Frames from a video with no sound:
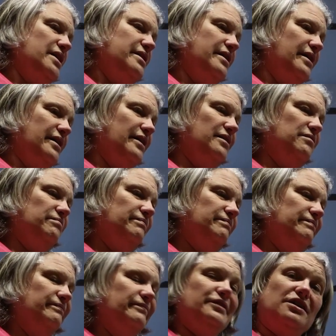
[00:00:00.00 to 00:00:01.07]
yeah,
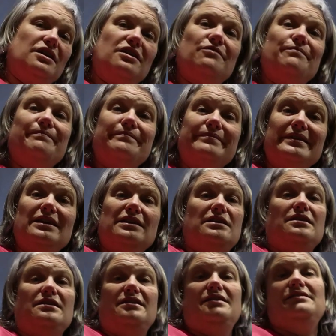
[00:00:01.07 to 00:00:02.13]
so
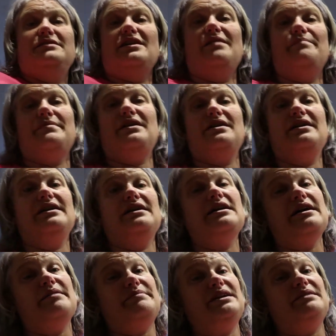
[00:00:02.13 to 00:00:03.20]
yeah,
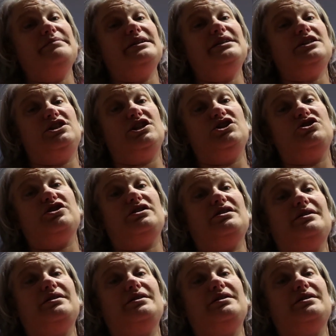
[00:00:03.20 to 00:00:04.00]
I made my decision.